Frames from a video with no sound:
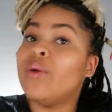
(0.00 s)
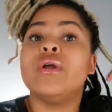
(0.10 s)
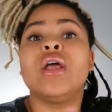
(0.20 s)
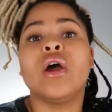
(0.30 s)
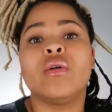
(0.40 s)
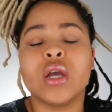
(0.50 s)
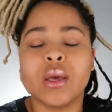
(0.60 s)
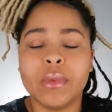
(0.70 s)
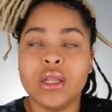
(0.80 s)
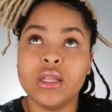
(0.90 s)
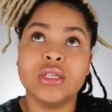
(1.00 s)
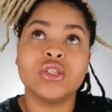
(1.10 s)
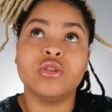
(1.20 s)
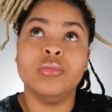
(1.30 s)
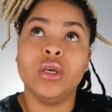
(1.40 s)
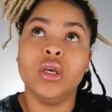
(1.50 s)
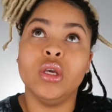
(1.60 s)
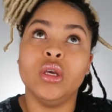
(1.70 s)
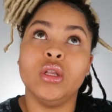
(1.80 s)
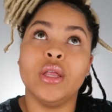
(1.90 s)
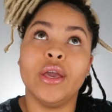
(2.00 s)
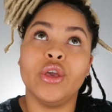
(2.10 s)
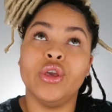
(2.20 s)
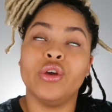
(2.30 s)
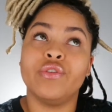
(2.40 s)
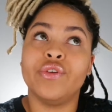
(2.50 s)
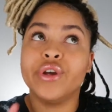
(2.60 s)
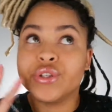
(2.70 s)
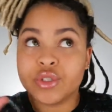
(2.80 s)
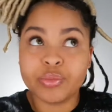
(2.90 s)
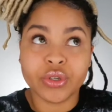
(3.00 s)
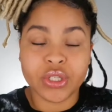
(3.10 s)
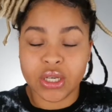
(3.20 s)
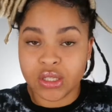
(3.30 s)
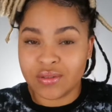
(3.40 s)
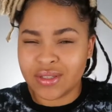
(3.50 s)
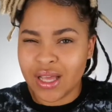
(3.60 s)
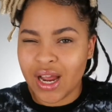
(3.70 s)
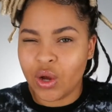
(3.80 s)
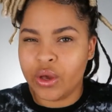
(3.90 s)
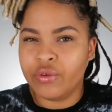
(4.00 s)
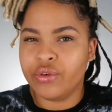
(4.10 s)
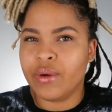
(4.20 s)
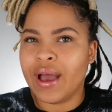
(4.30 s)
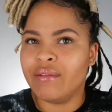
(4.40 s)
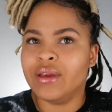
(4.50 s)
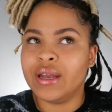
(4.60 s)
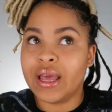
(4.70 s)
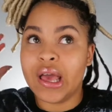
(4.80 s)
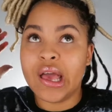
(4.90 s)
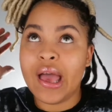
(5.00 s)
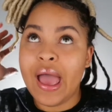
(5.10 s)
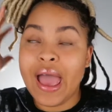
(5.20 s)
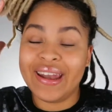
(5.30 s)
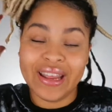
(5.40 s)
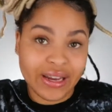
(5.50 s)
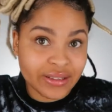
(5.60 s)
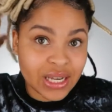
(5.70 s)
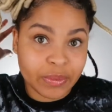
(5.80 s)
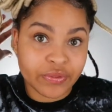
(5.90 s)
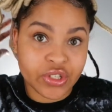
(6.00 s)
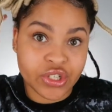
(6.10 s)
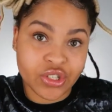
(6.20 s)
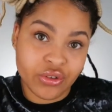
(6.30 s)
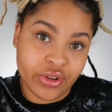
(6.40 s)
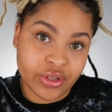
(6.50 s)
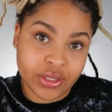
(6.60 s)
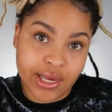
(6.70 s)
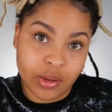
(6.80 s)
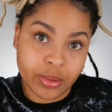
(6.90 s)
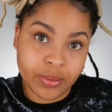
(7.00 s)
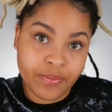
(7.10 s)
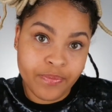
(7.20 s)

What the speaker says: I would not recommend this to be like your first protective style if you haven't had any type of tension on your scalp.